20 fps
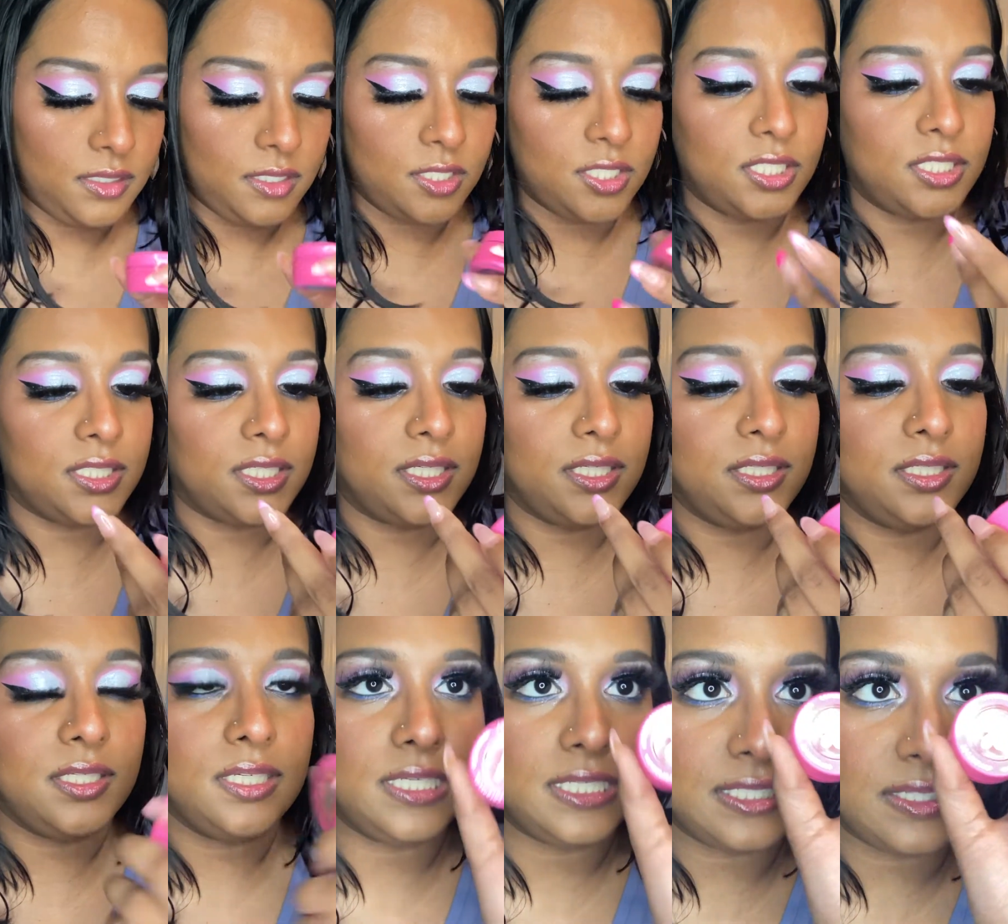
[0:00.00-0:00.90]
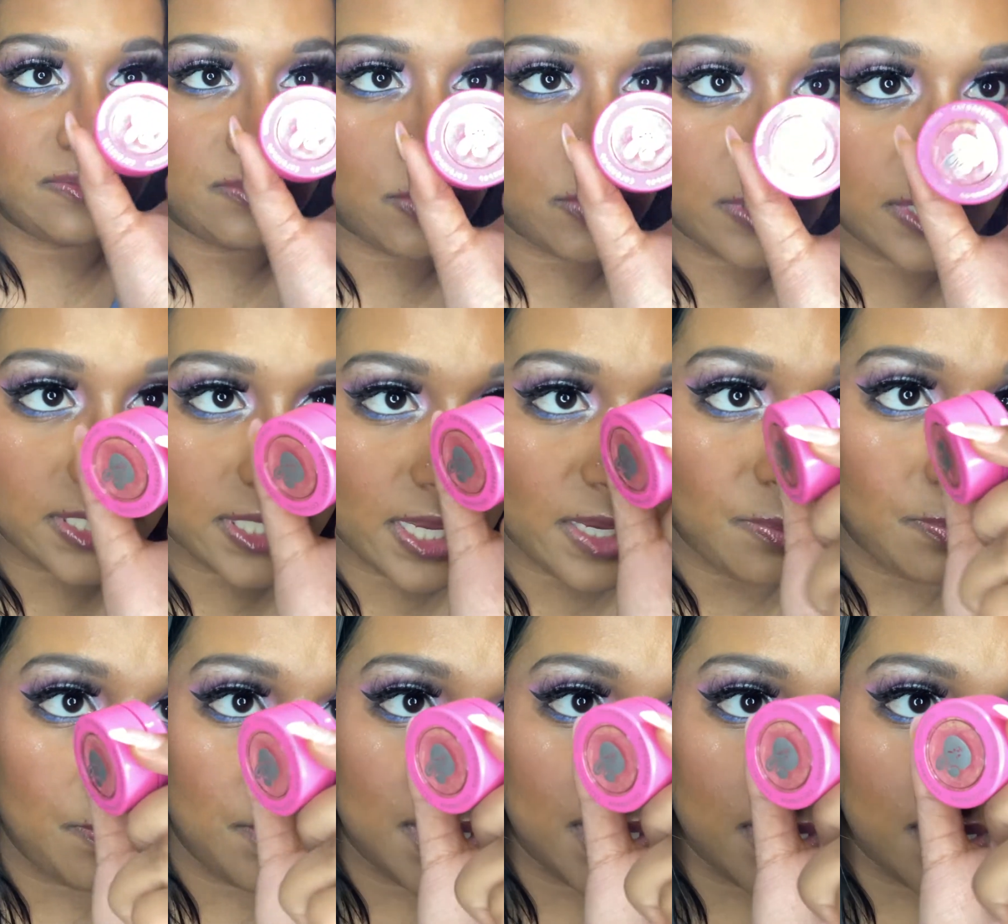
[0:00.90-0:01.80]
Cookie is of course a
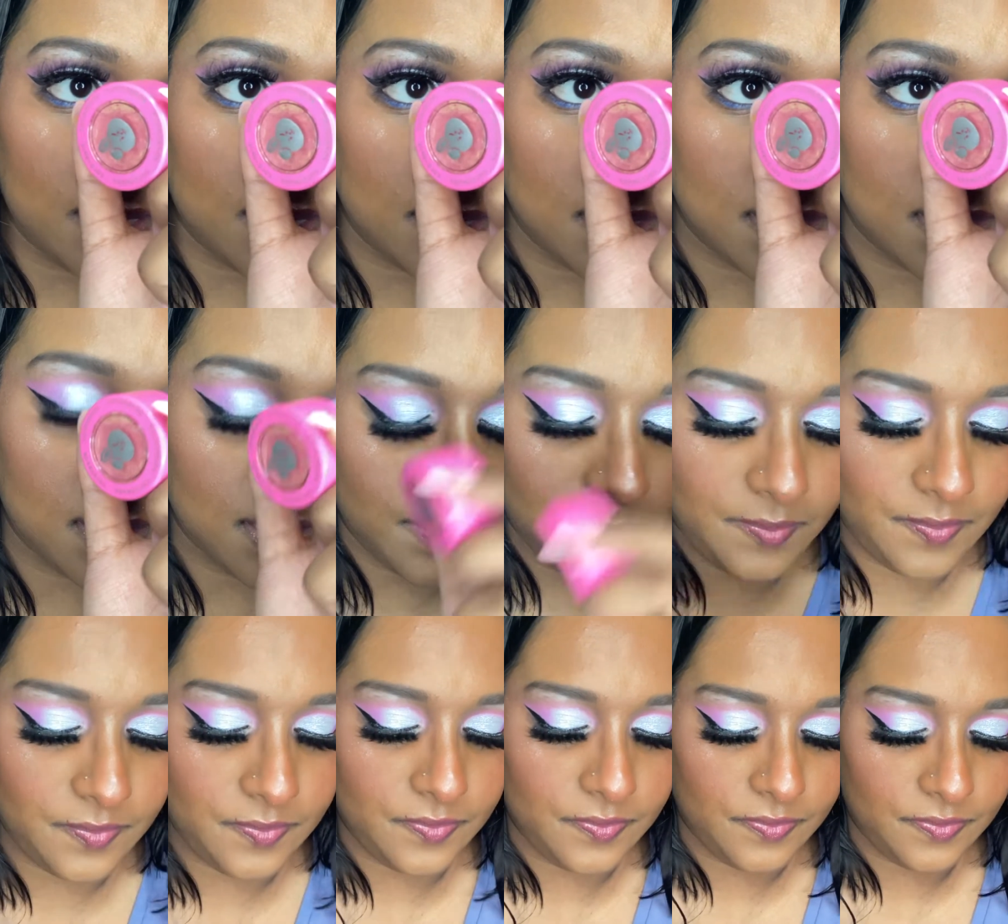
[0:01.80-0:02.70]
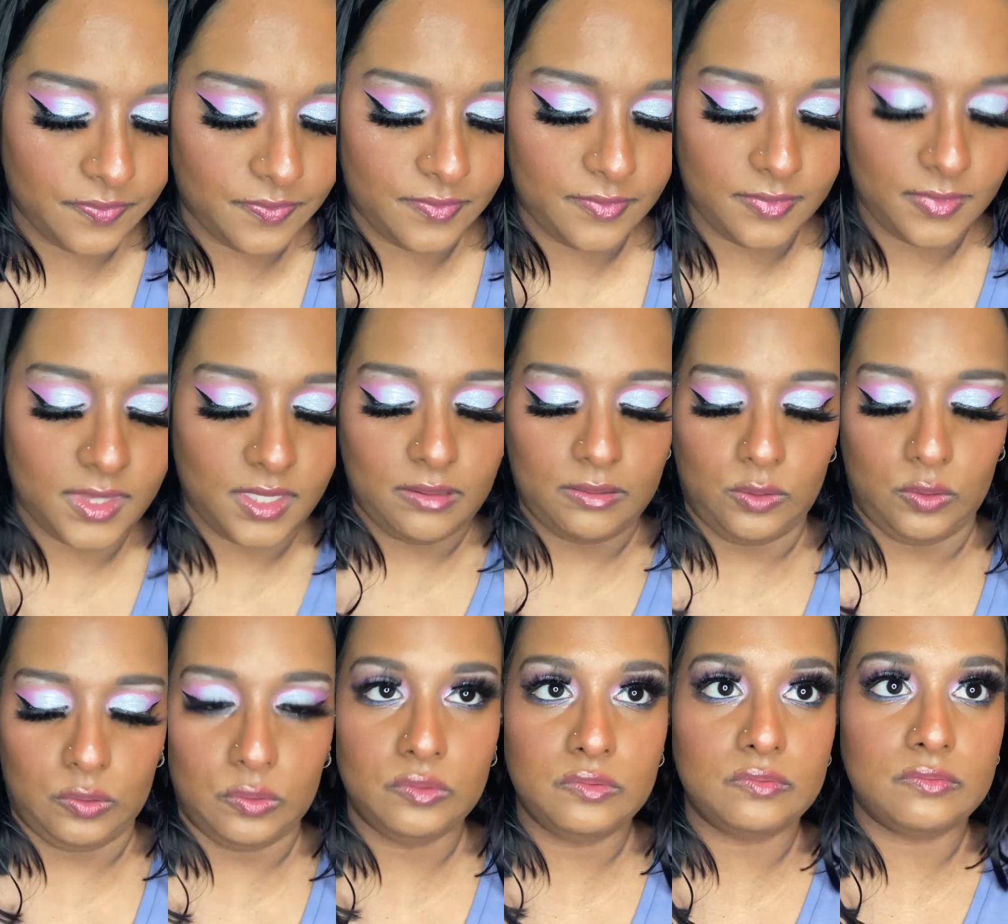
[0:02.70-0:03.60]
pink.
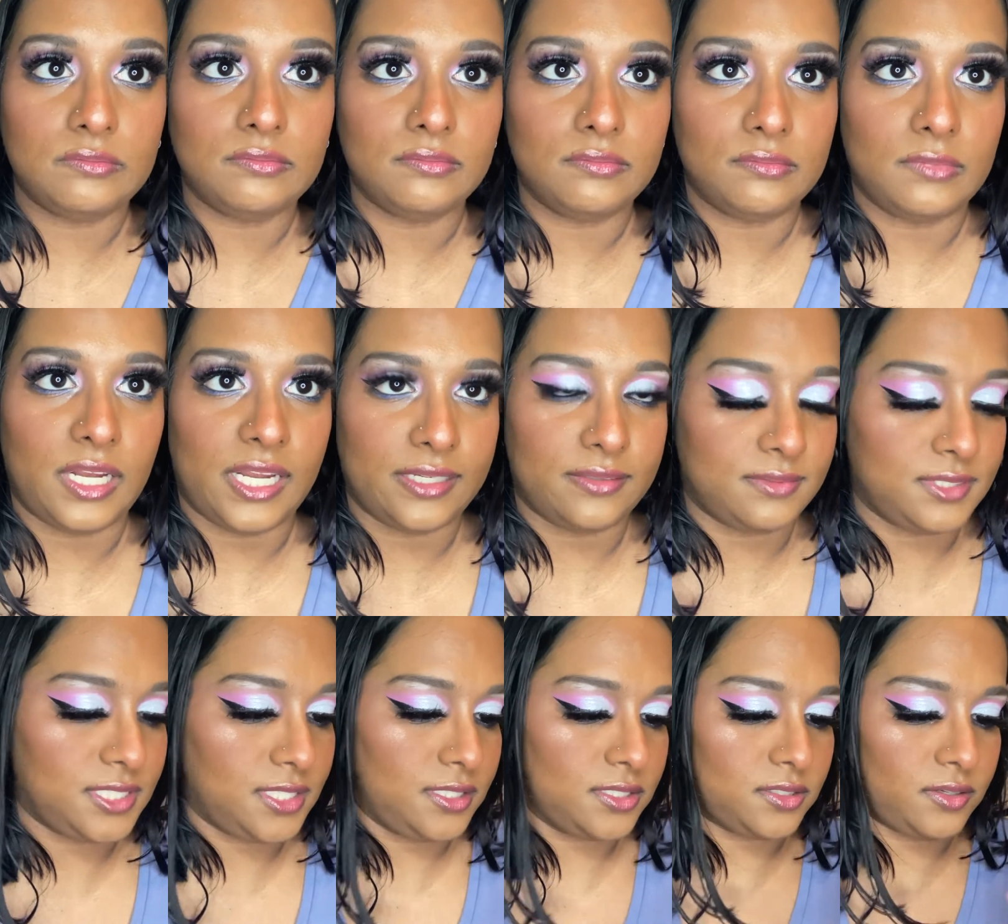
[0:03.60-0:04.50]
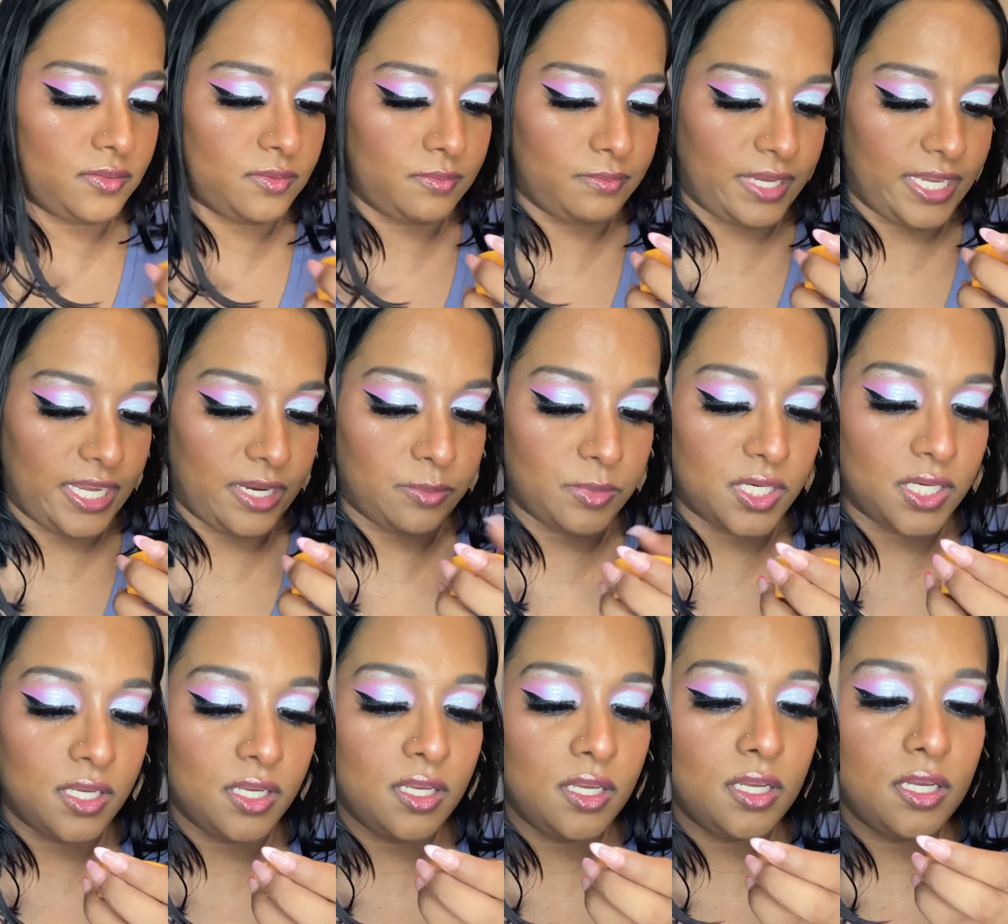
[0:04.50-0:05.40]
Oh, I tugged on my camera.
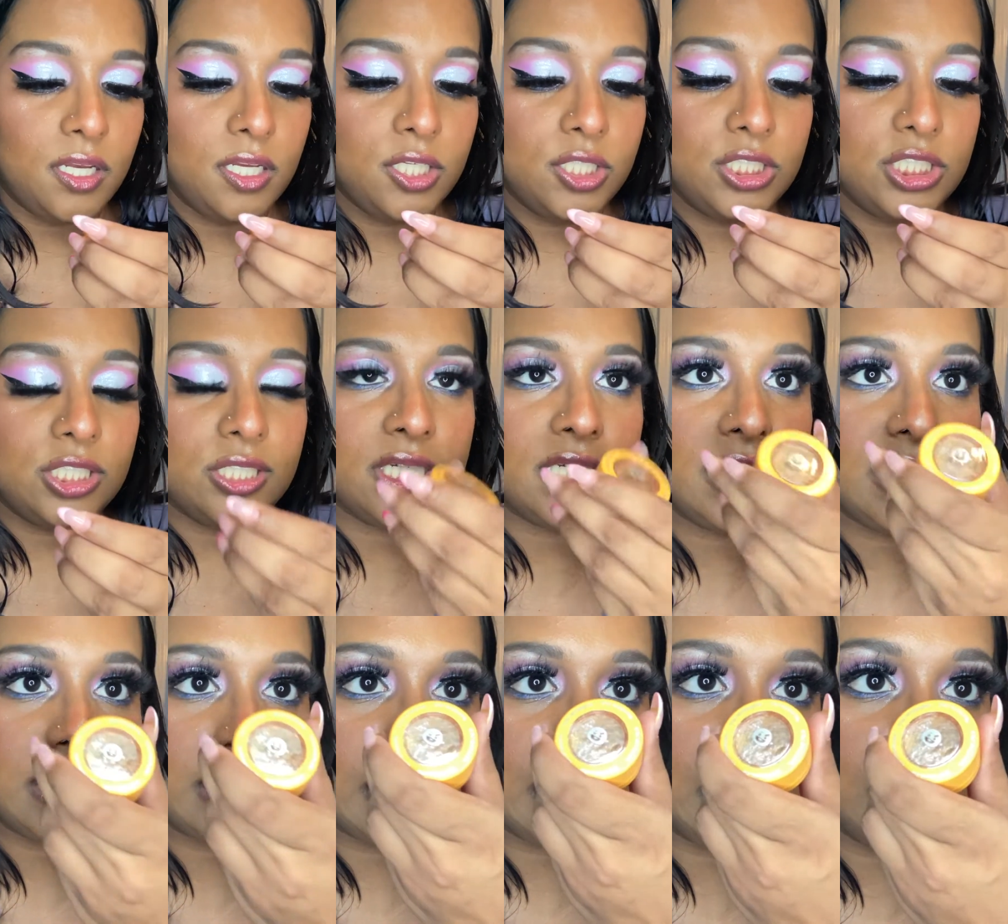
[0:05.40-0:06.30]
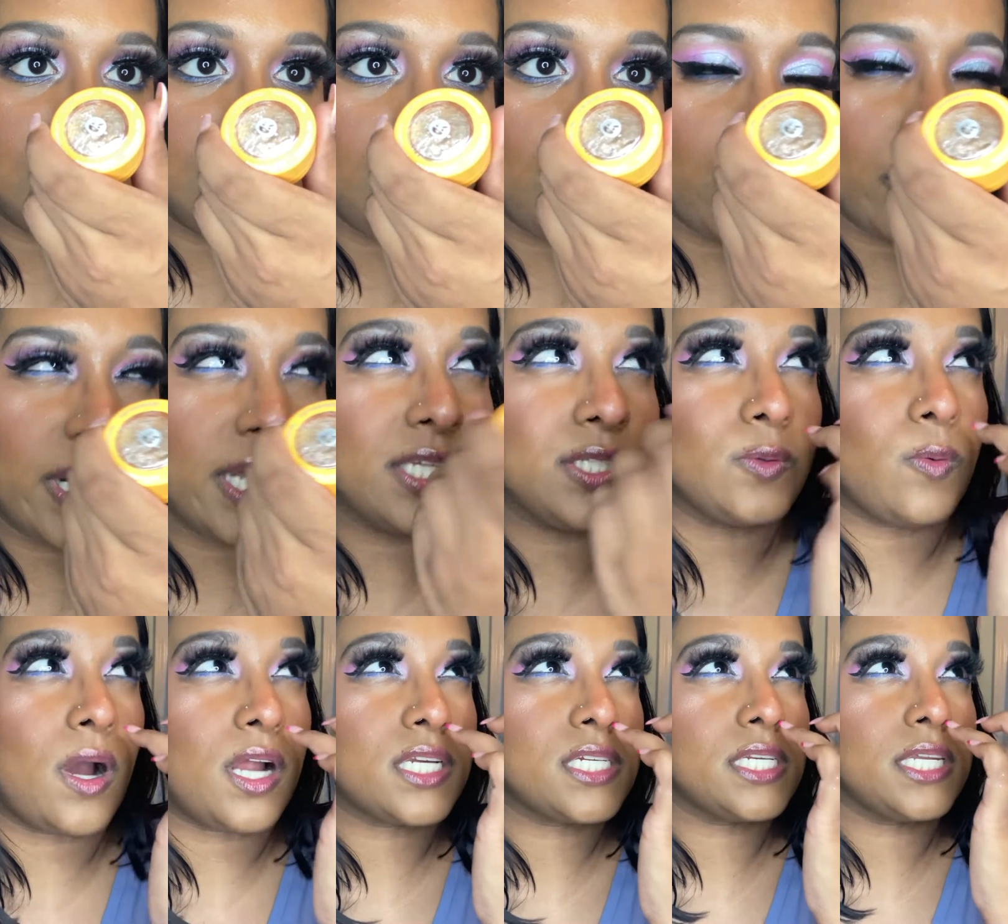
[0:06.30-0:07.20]
Shuki, when I
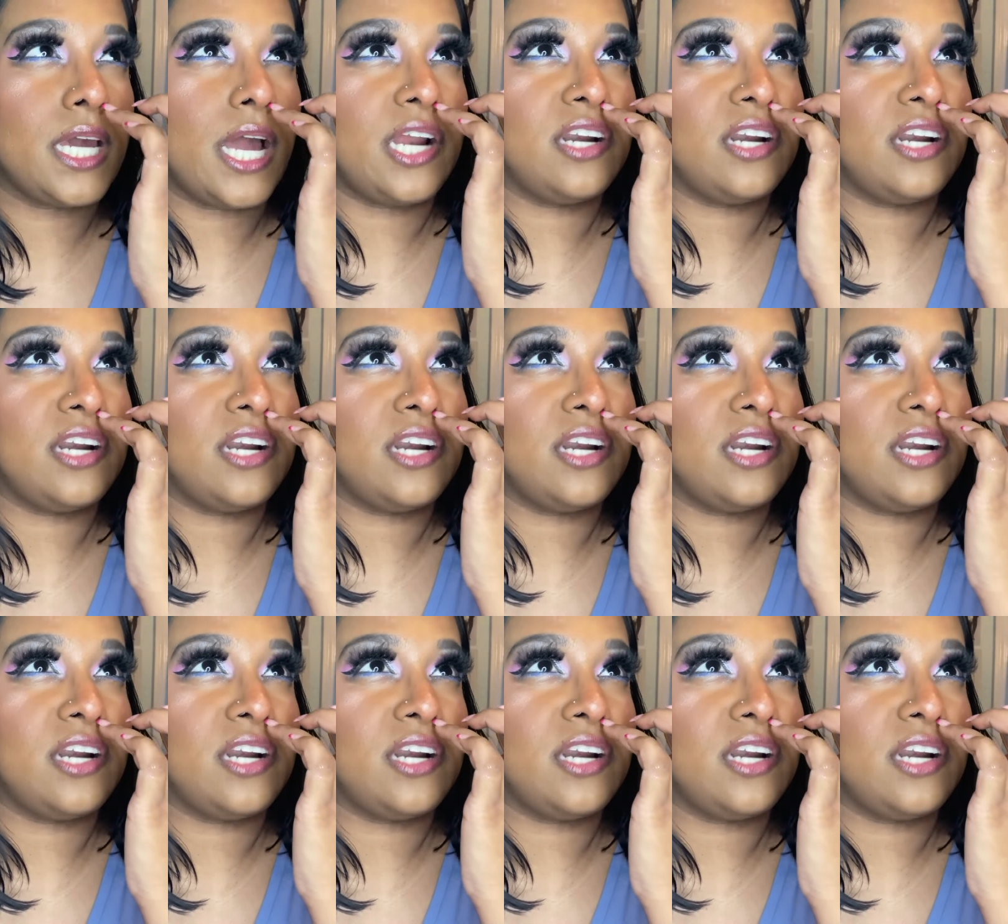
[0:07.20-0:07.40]
swatched it, I